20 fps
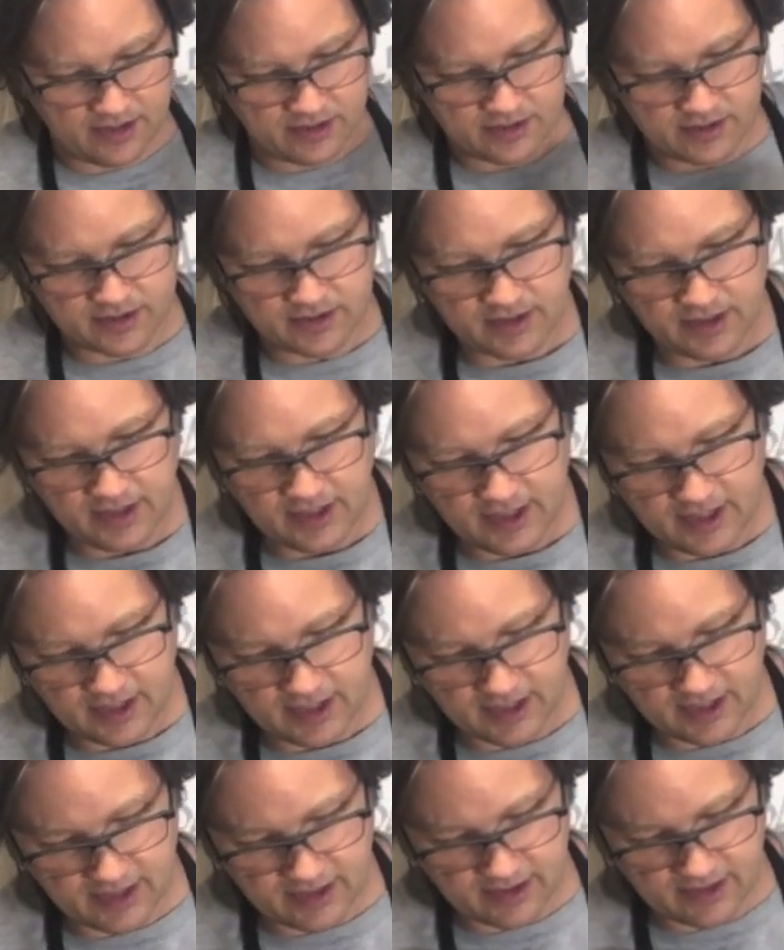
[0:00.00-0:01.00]
Just
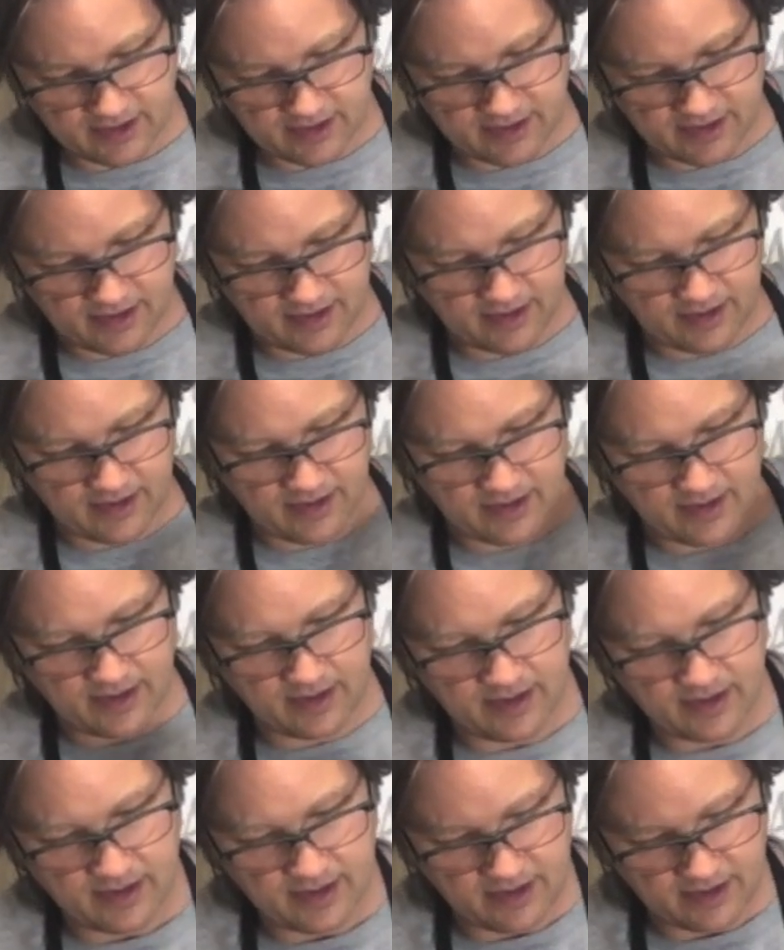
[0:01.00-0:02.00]
letting it
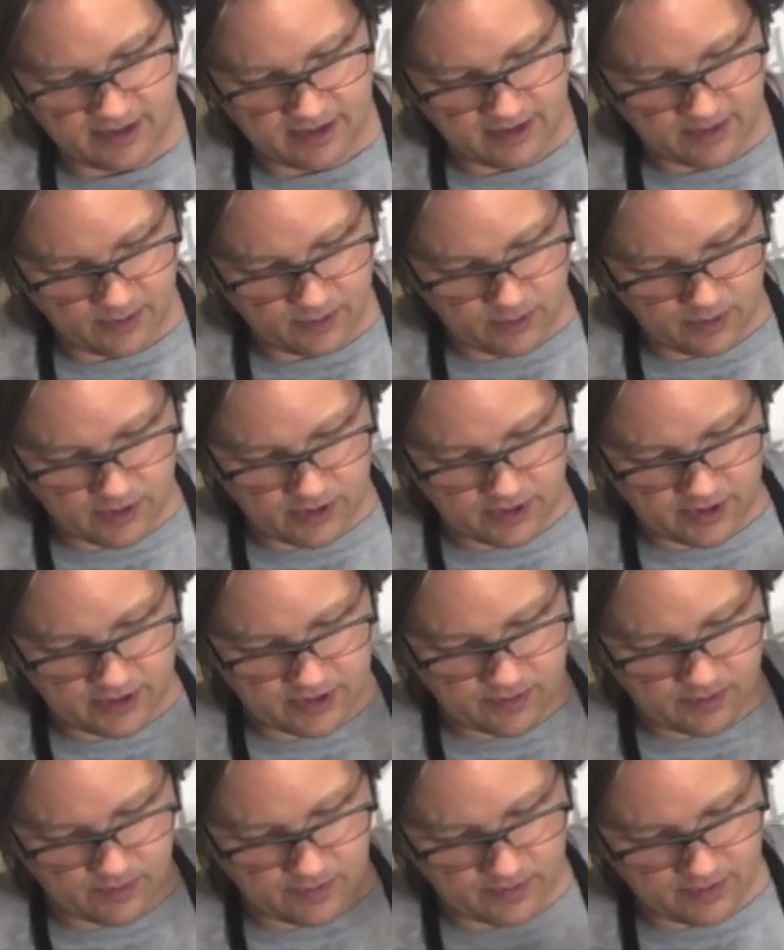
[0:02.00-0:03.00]
work its